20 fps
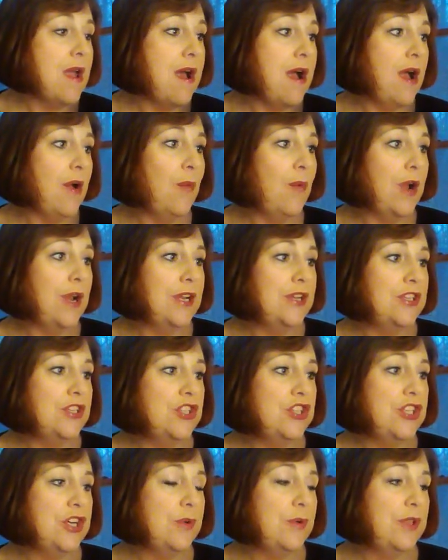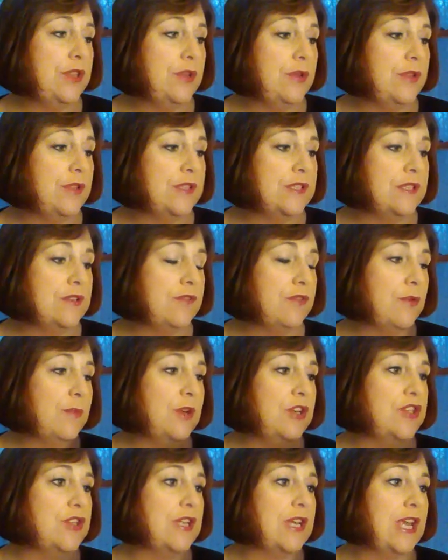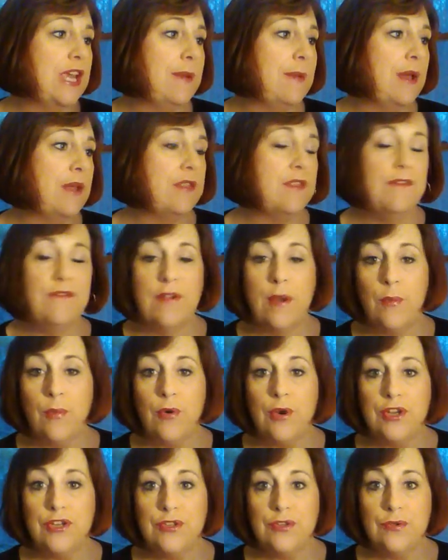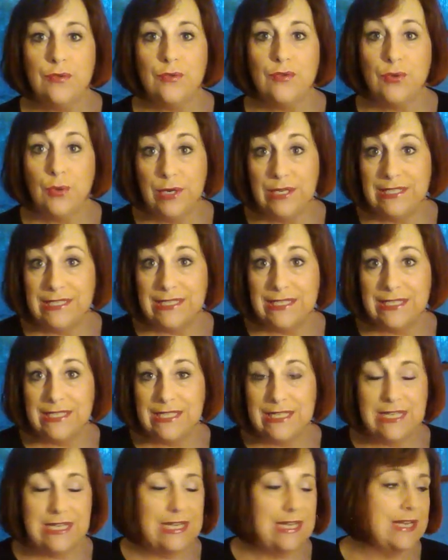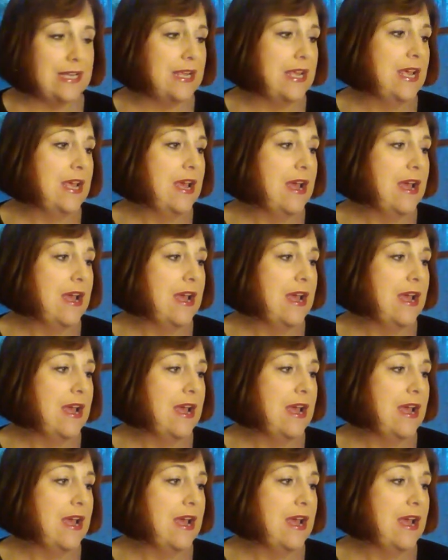I wanted to share with you this information that came out in the February 2016